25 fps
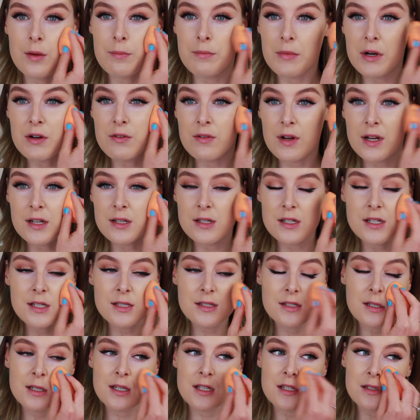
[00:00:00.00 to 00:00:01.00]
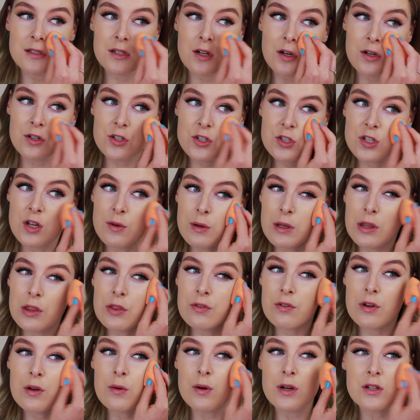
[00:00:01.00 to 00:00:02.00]
My redness is not
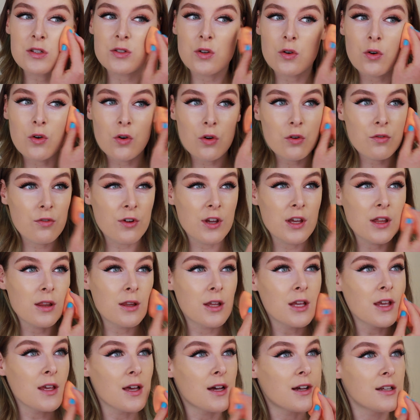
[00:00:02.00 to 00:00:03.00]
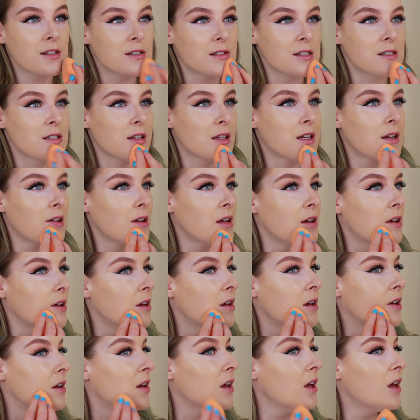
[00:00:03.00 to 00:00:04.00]
showing through at all, really, and
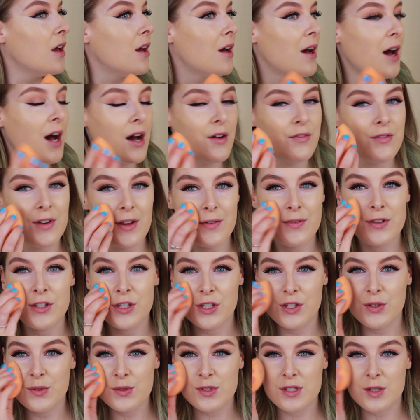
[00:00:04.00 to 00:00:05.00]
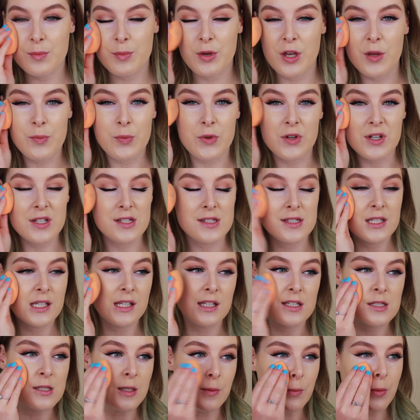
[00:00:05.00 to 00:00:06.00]
I've never used the purple
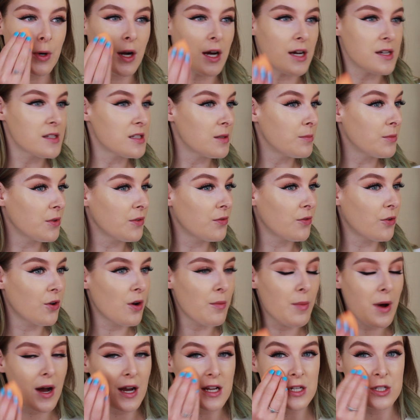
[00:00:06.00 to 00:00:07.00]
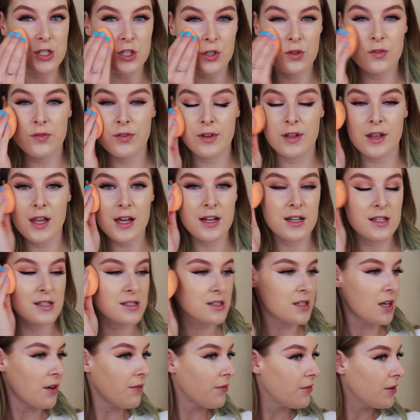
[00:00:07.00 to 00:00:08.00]
concealer to brighten before, but I do feel like
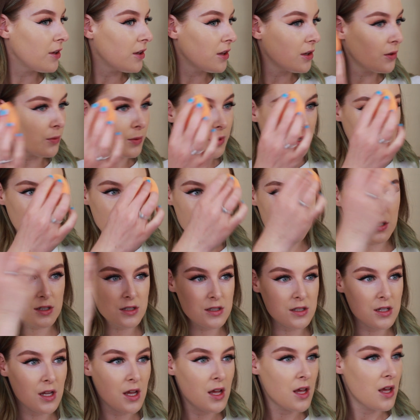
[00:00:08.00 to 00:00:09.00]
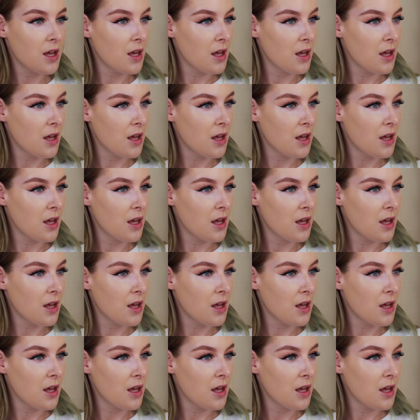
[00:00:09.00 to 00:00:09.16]
it's definitely worked,